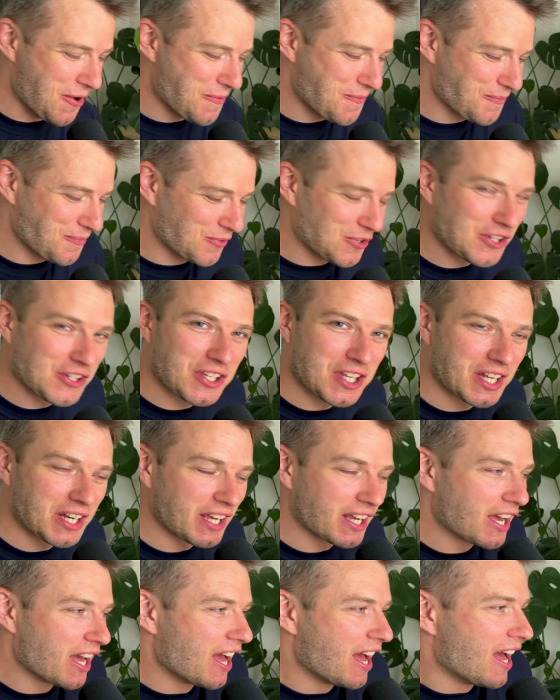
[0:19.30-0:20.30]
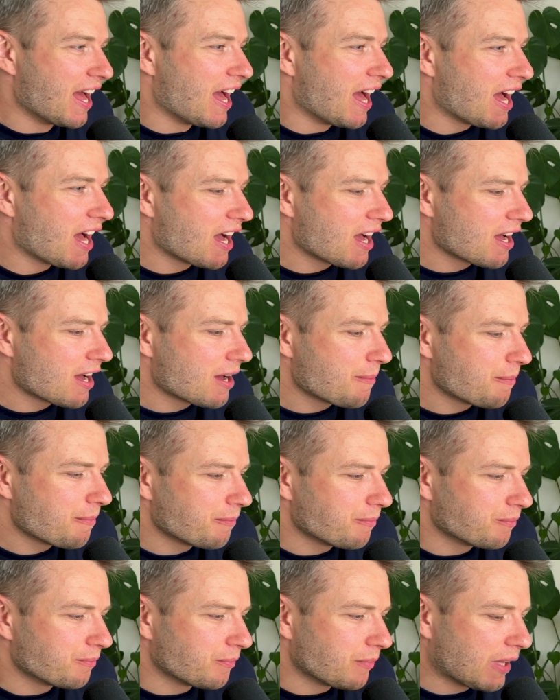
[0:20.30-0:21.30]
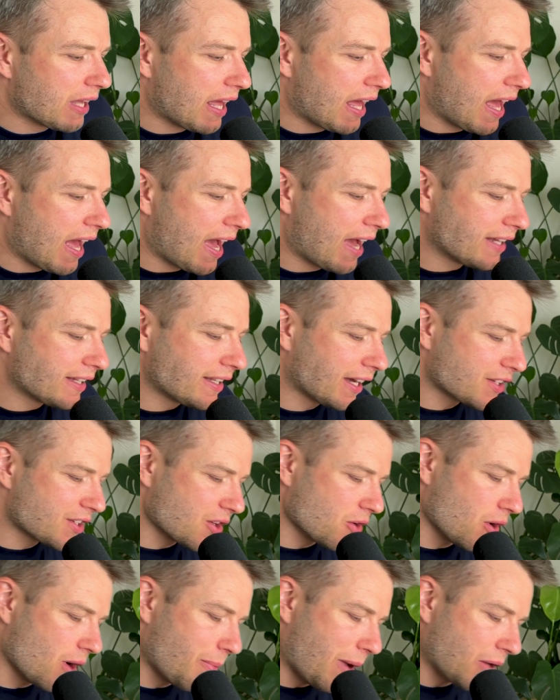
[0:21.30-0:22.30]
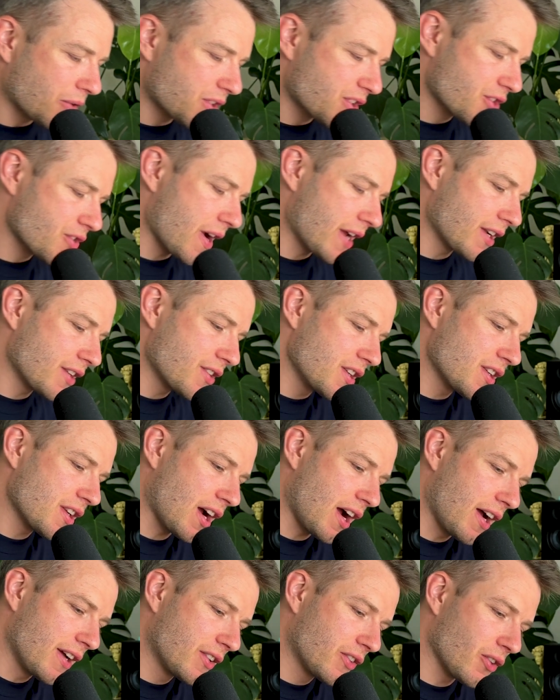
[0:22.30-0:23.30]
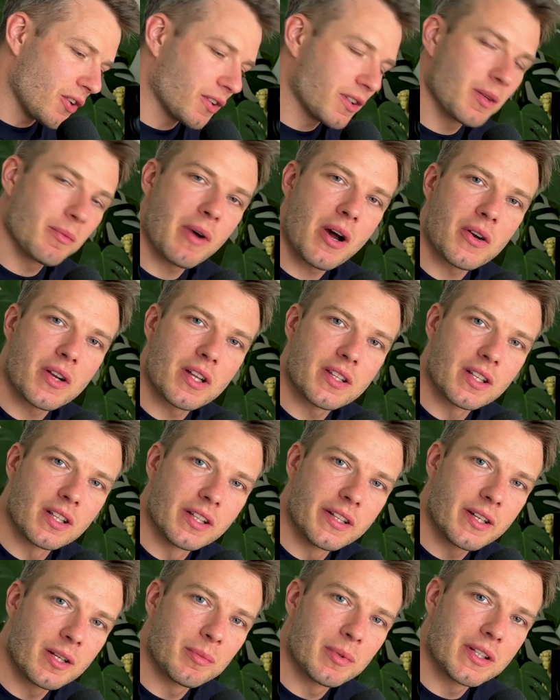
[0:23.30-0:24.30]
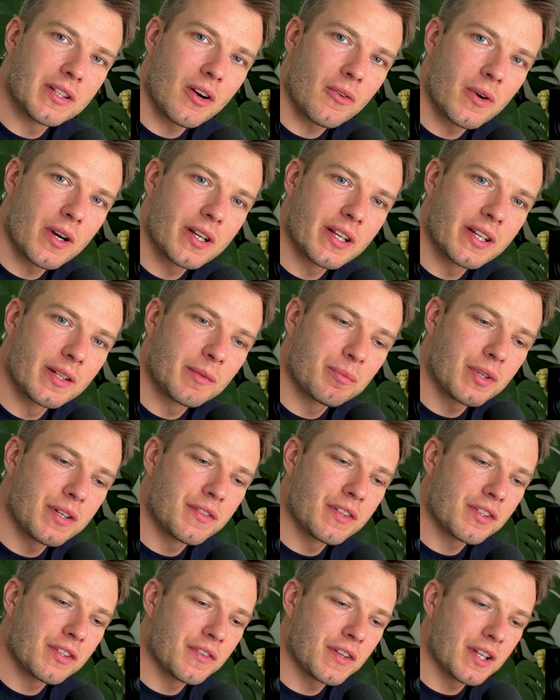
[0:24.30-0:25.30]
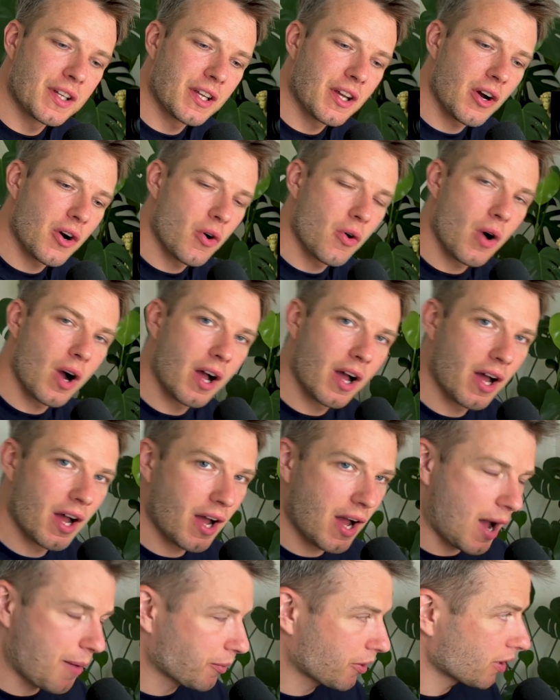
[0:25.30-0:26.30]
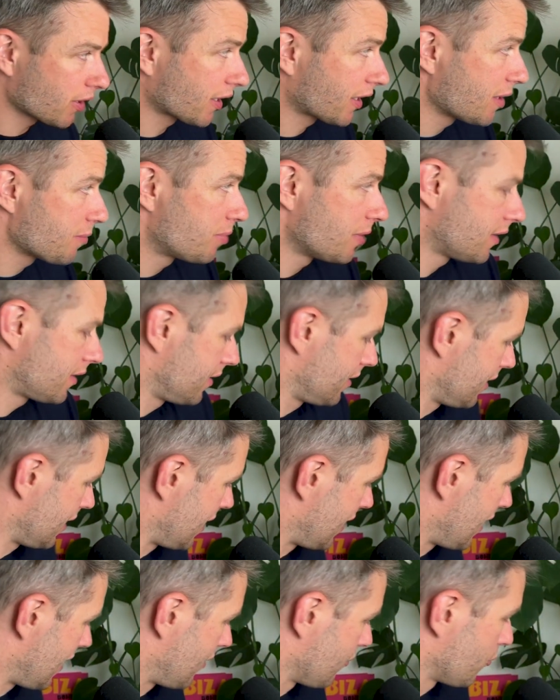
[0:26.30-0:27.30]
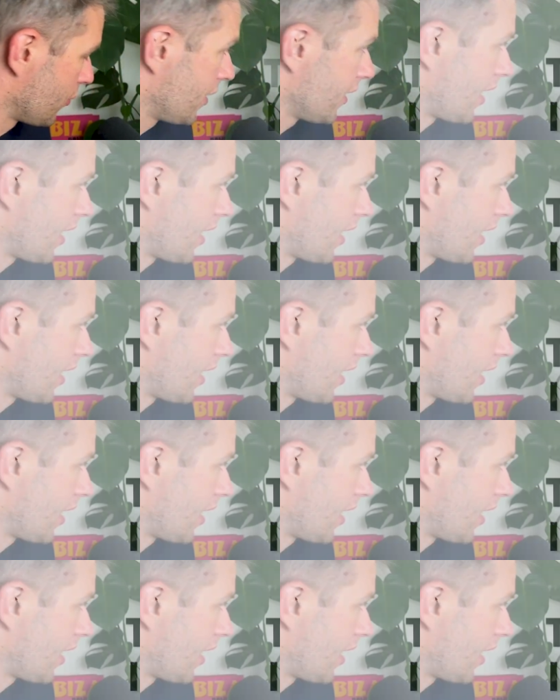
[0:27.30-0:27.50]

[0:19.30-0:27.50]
Just kidding. And yeah, so about strategies, I talked about it a little bit already in the previous video. I'm going to keep it, really, I